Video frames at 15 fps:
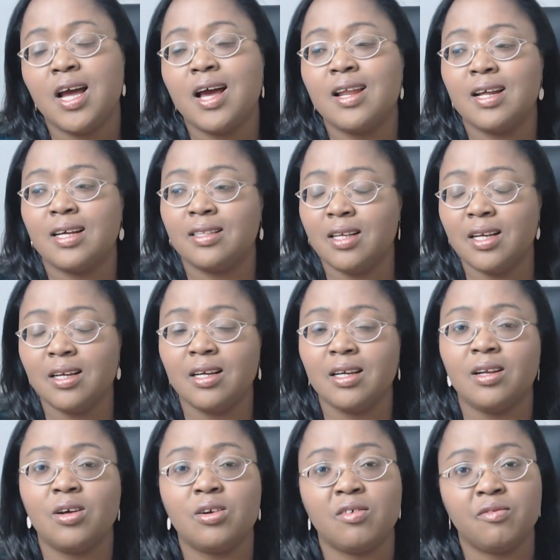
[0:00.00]
And I think a
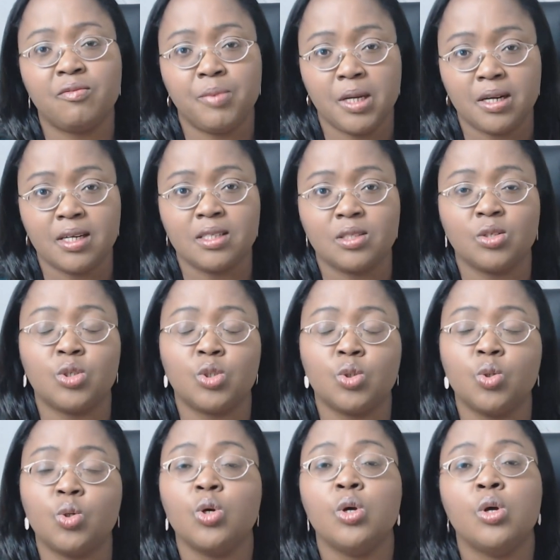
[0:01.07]
lot of parents
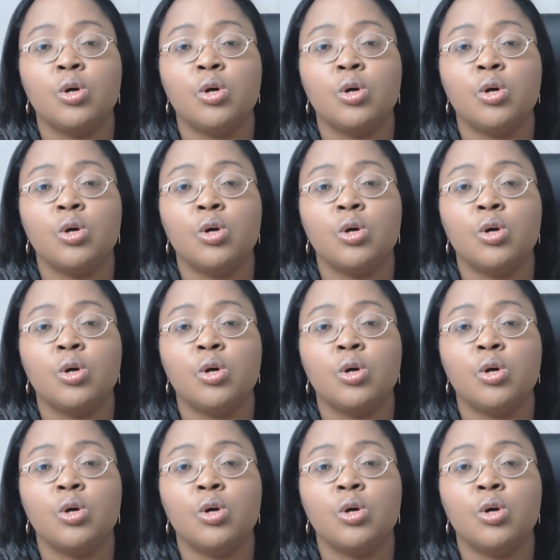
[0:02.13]
also